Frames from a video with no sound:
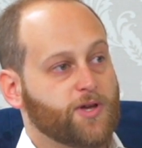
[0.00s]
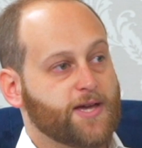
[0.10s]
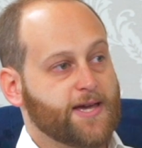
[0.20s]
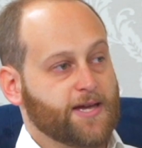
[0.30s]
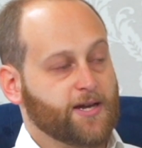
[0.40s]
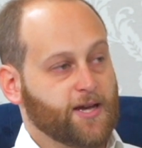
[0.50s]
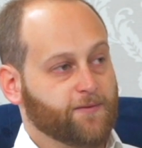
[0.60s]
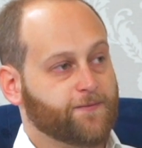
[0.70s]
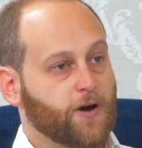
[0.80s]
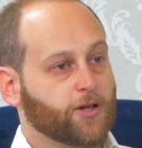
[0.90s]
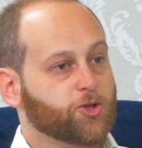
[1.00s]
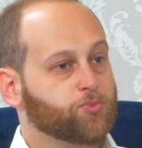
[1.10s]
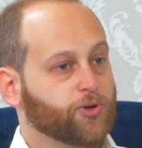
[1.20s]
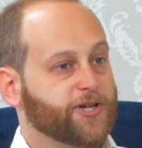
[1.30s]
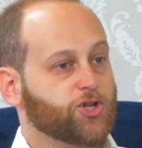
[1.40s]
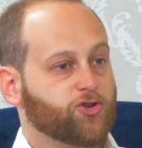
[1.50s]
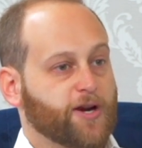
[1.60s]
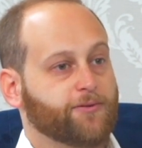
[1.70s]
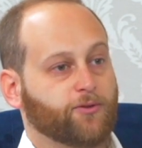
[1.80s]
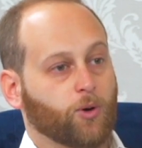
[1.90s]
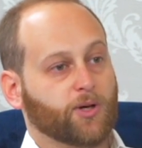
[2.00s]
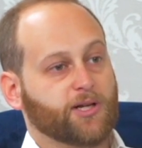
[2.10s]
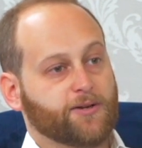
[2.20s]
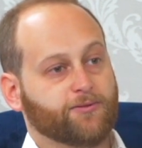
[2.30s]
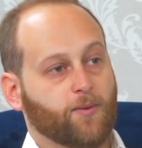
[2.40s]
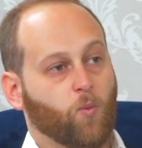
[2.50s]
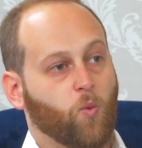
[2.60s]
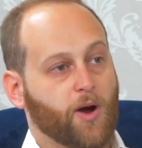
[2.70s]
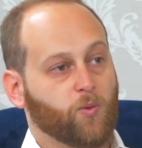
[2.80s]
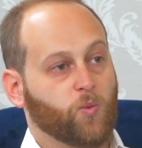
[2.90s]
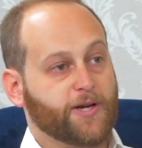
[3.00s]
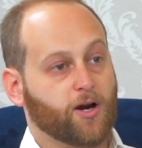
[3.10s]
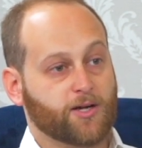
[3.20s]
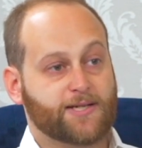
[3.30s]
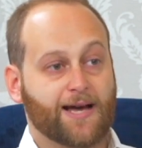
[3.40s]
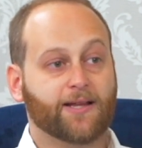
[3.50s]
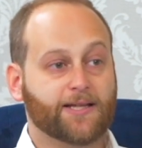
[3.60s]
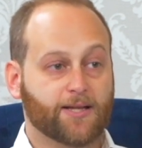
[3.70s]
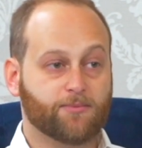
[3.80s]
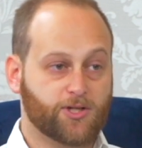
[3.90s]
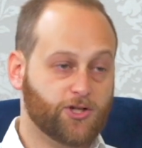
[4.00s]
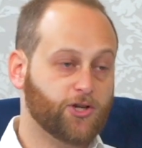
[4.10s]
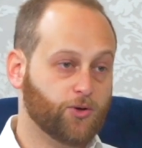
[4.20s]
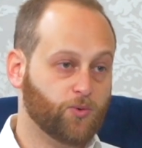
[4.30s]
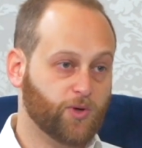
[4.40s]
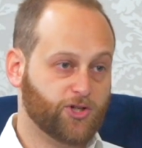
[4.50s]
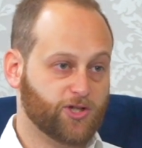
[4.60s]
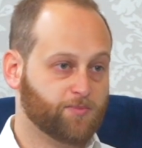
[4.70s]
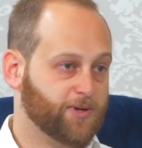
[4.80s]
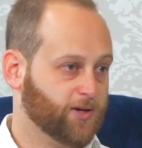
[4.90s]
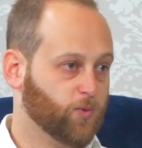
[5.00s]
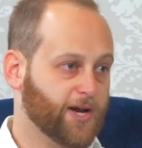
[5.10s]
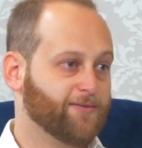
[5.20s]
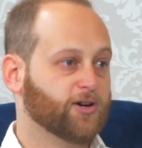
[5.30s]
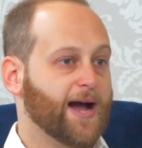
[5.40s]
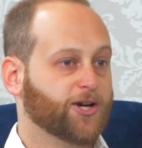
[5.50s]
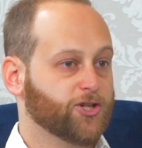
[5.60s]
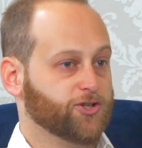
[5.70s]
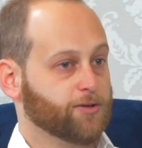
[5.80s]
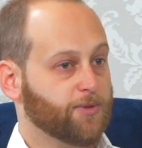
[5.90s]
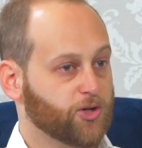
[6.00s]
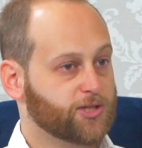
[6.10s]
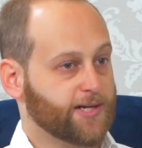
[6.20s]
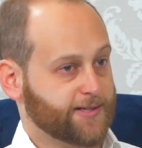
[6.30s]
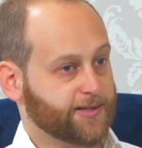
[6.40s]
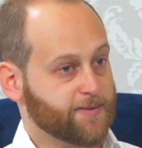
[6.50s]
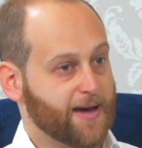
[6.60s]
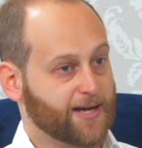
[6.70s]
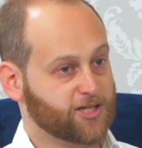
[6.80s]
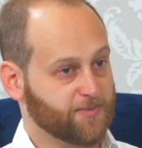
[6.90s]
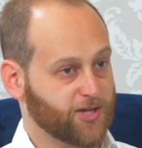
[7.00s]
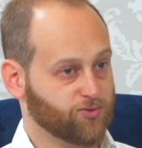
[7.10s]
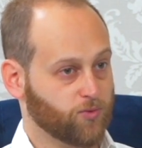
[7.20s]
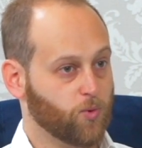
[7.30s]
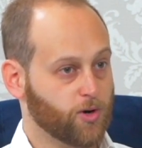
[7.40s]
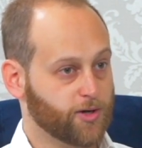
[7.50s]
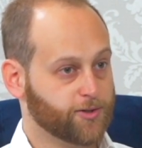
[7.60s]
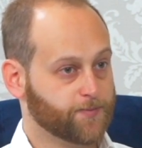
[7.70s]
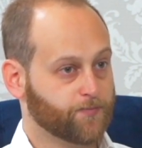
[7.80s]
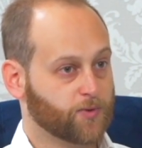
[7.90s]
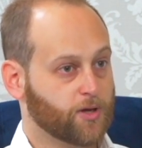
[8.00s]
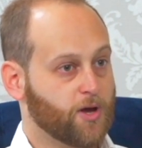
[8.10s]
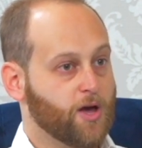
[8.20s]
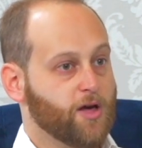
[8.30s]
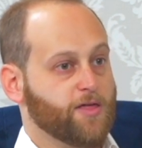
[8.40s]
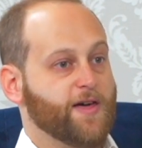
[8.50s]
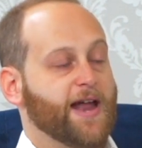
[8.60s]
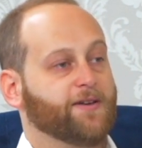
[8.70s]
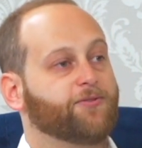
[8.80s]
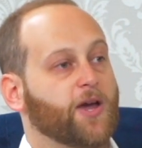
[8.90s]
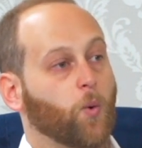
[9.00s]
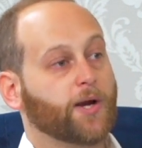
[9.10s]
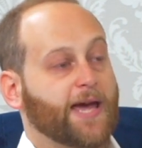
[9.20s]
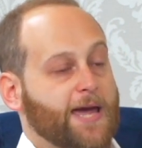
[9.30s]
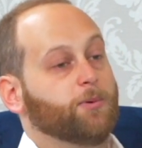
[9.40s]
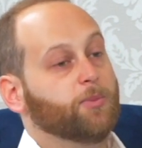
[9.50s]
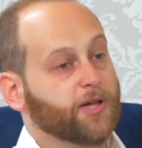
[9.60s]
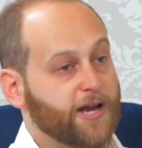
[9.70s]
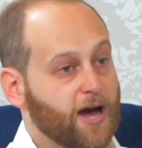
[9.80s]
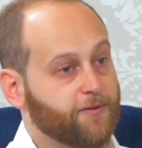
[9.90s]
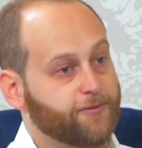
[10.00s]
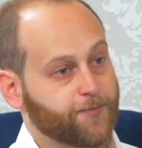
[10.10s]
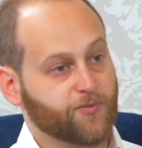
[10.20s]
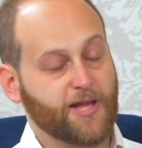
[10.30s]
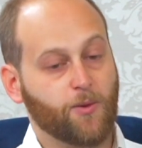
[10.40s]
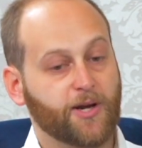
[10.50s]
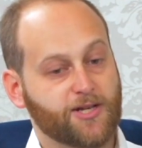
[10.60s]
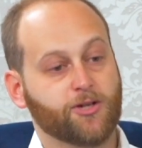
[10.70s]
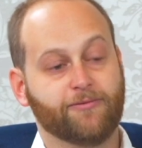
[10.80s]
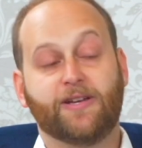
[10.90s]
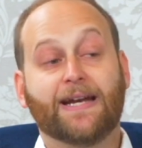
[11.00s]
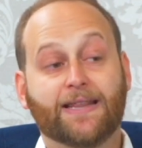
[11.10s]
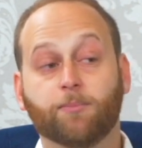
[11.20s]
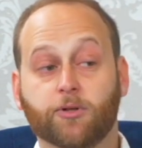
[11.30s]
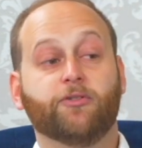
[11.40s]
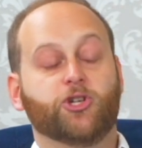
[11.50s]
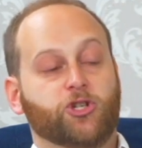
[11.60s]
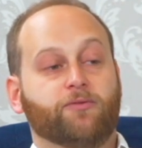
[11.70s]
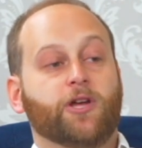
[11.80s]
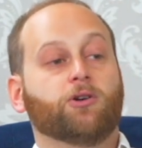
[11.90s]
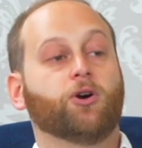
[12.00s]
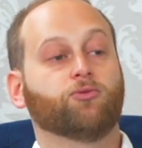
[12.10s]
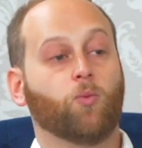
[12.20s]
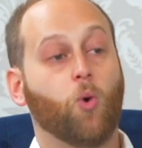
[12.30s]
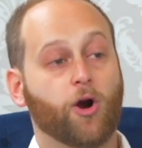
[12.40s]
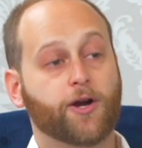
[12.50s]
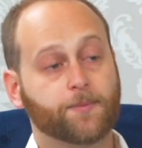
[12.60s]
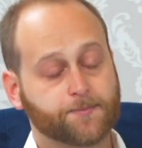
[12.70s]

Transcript: It follows pretty straightforwardly from what we are telling them to do, which is pick whatever actions are most likely to maximize reward. That if they were capable enough, they would intervene in the provision of their own reward